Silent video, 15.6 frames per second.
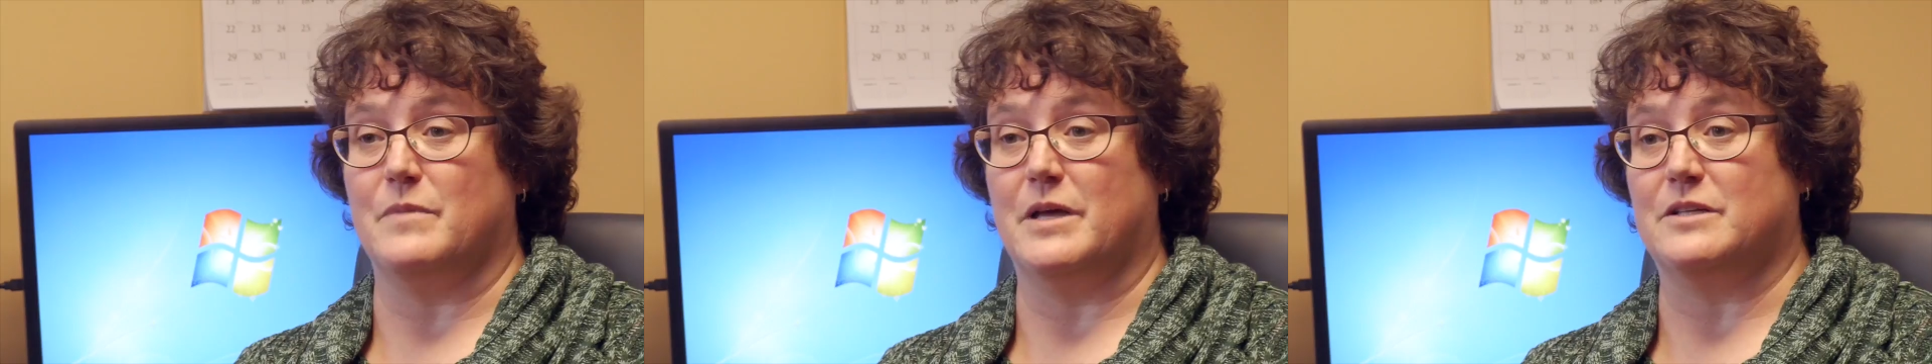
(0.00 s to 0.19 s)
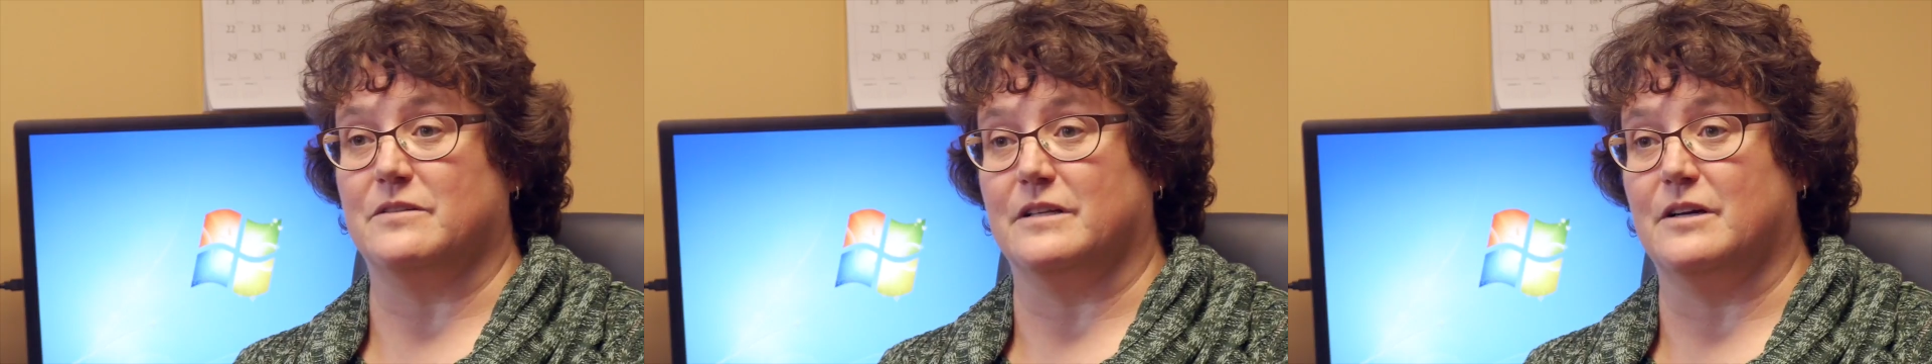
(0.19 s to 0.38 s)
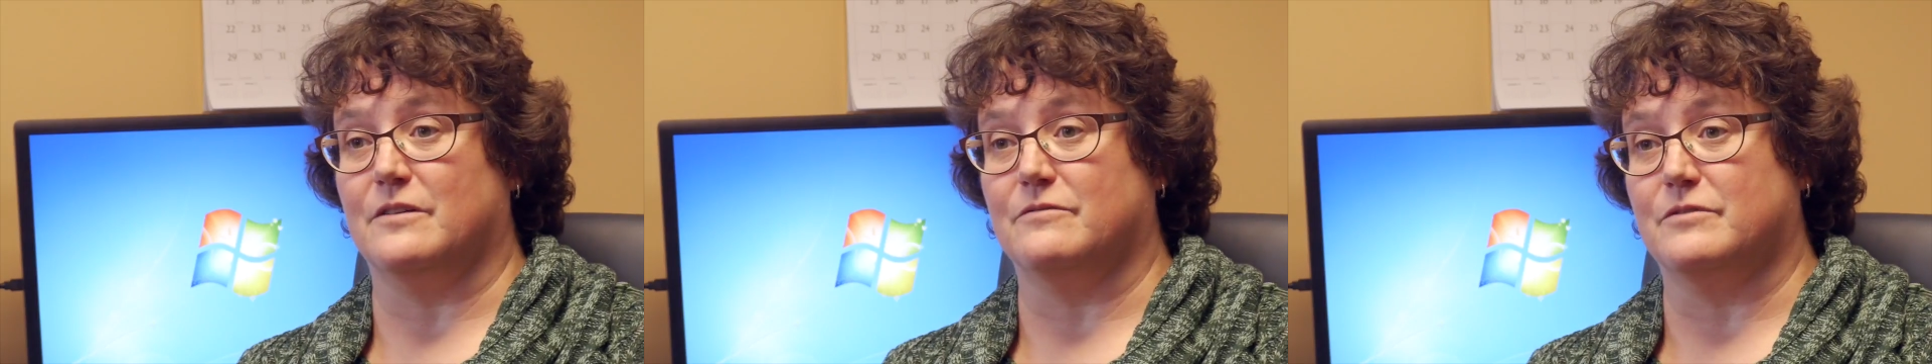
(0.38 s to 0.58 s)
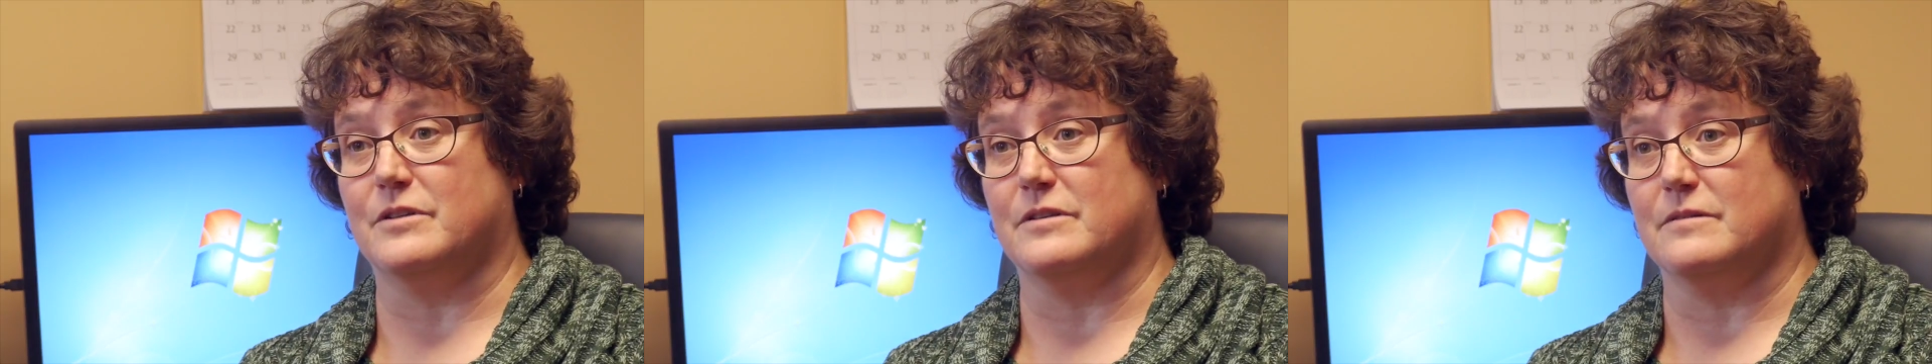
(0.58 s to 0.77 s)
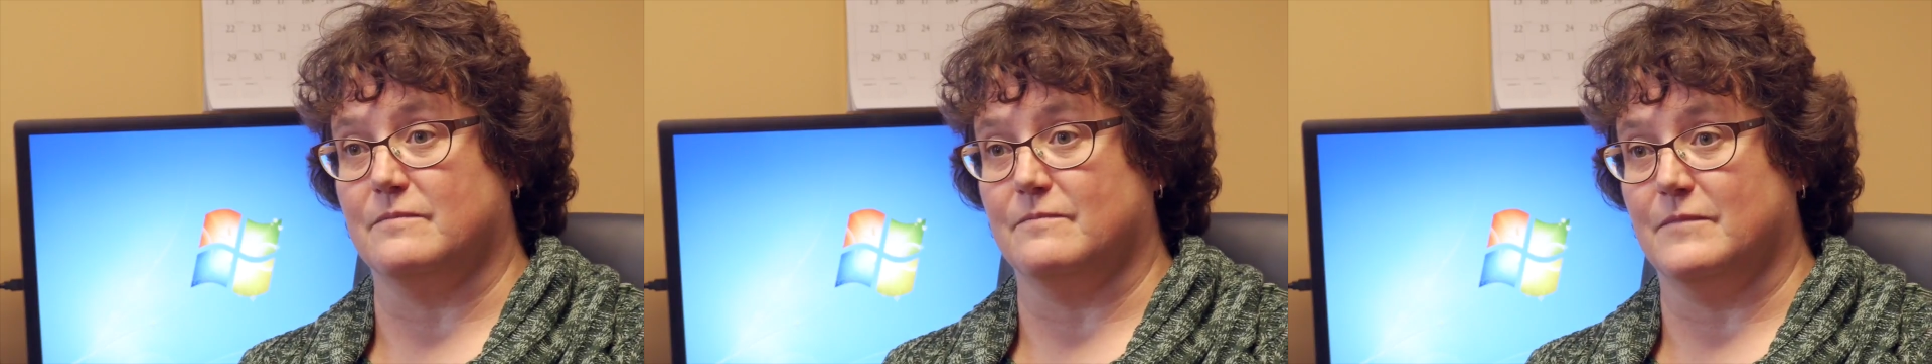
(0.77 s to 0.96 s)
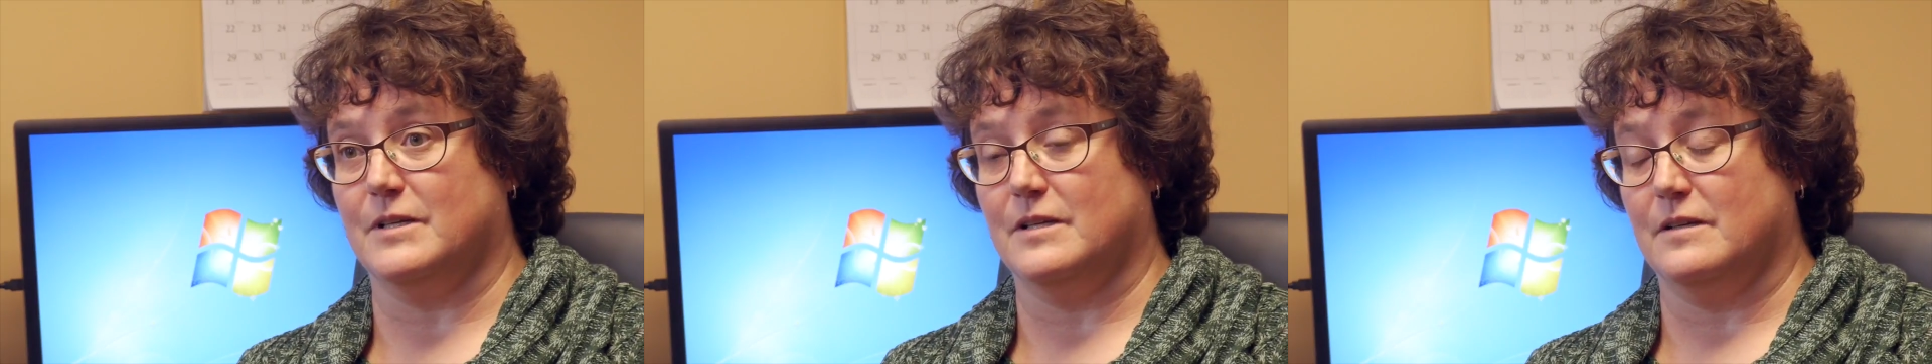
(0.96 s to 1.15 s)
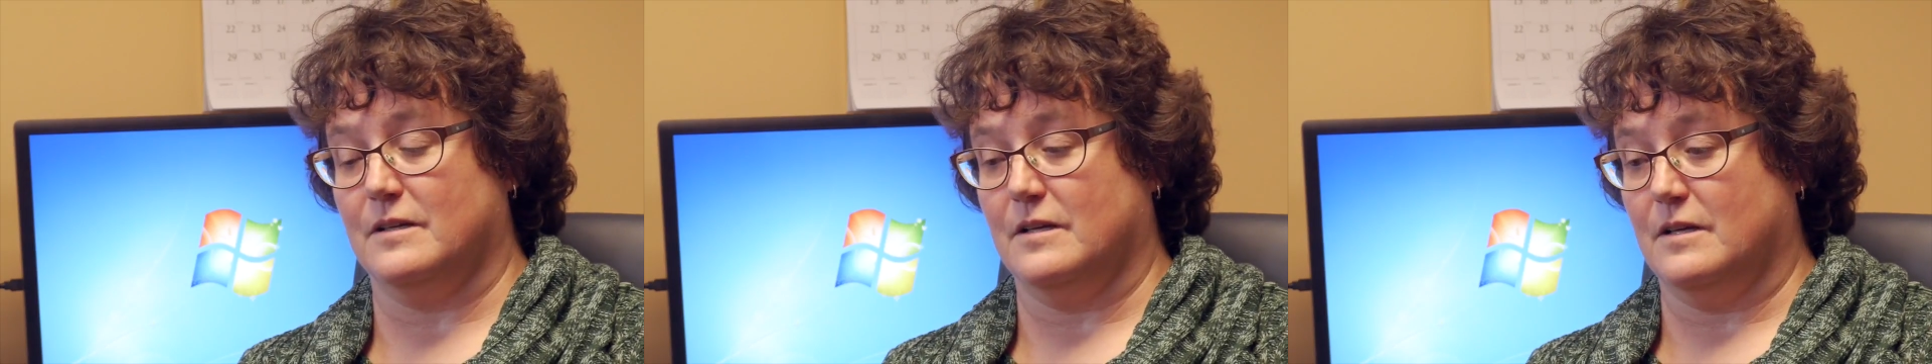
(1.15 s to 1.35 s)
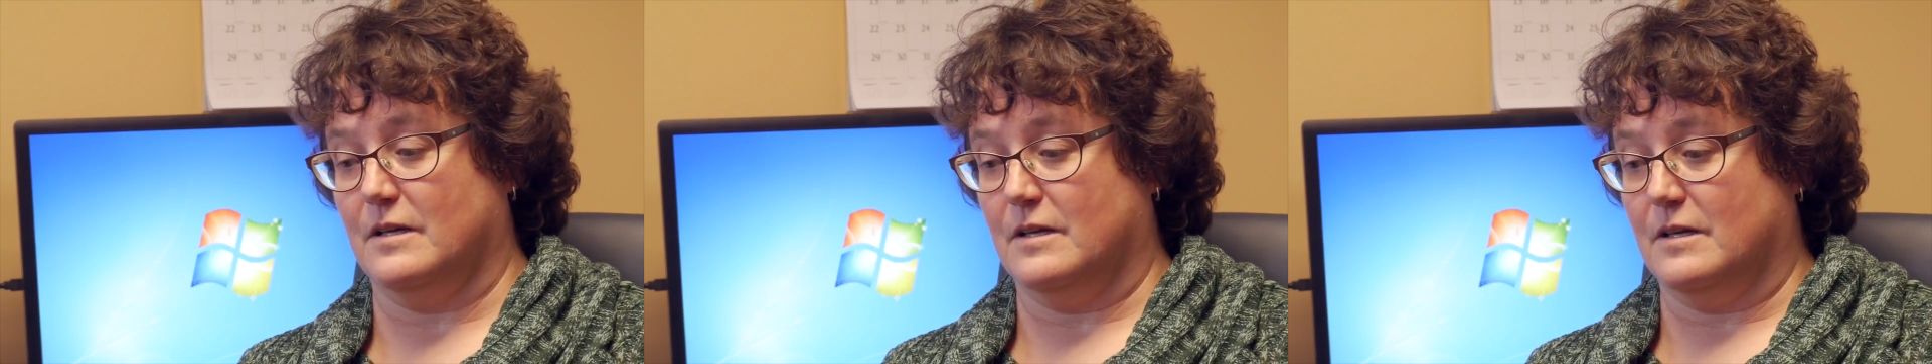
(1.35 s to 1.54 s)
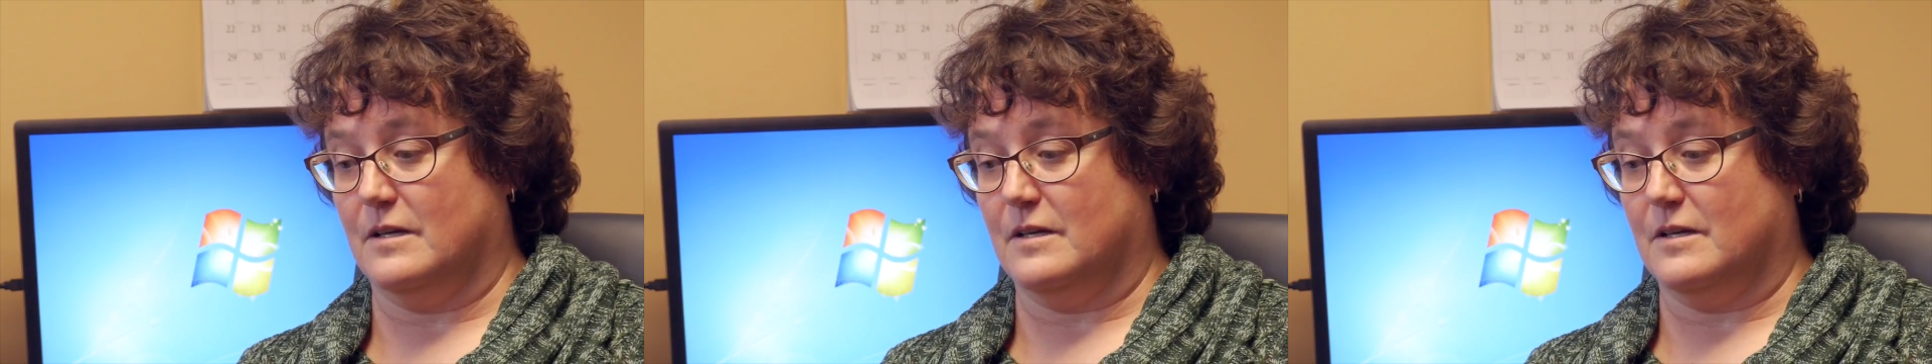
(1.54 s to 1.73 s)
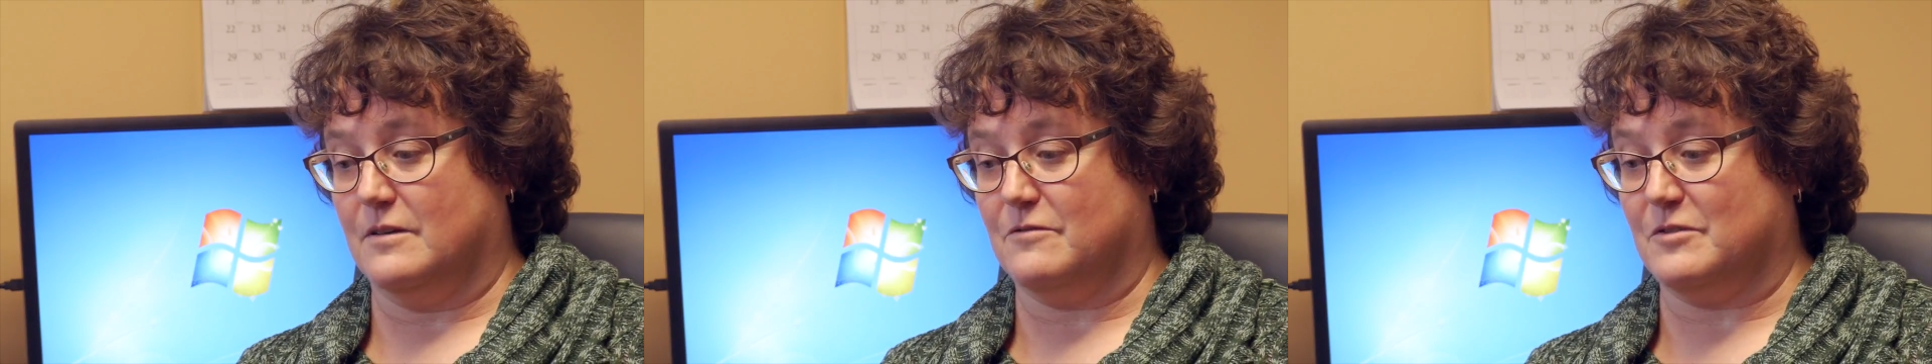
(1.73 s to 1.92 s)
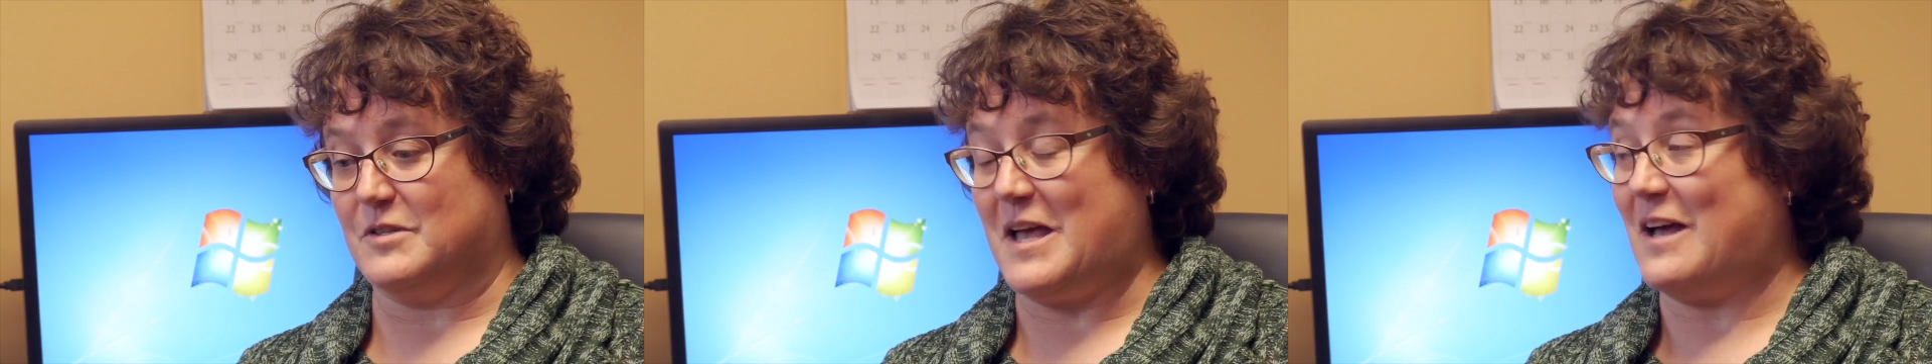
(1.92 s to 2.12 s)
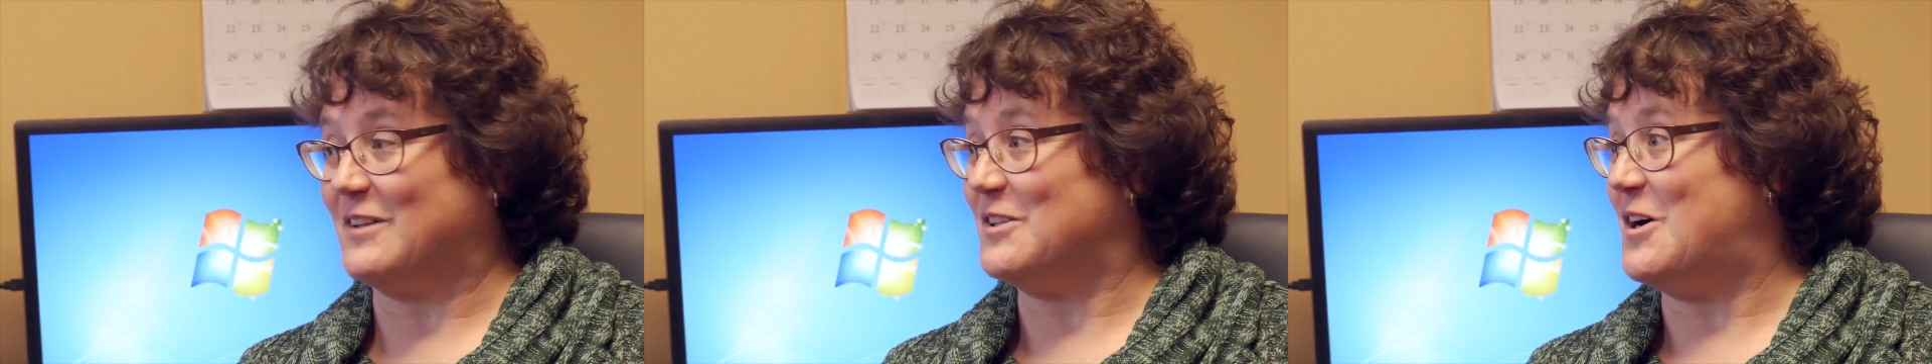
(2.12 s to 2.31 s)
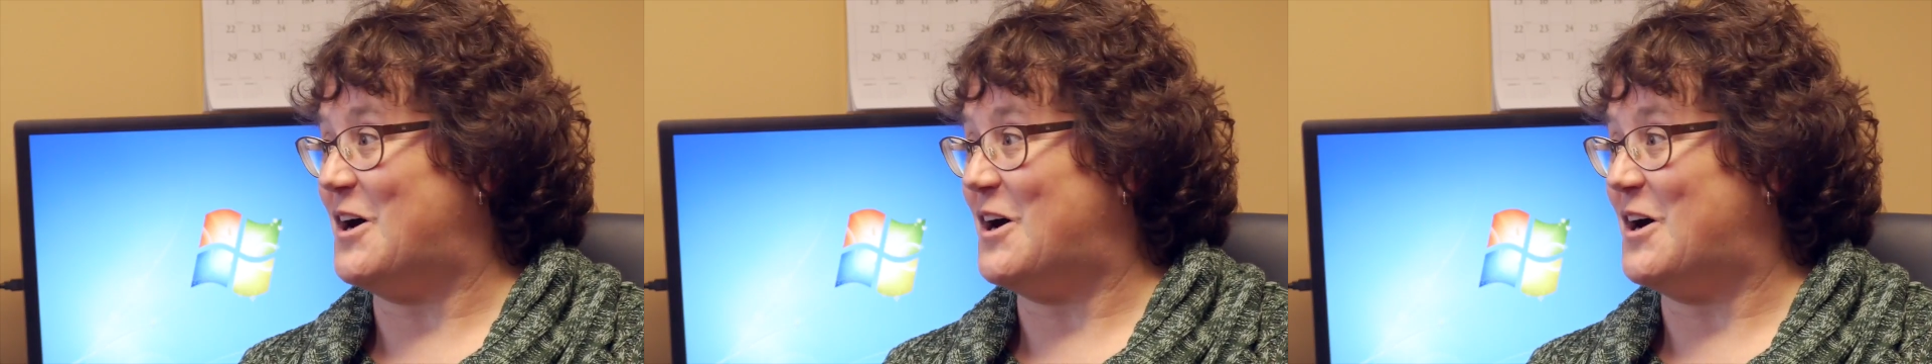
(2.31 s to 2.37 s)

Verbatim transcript: mental health for for that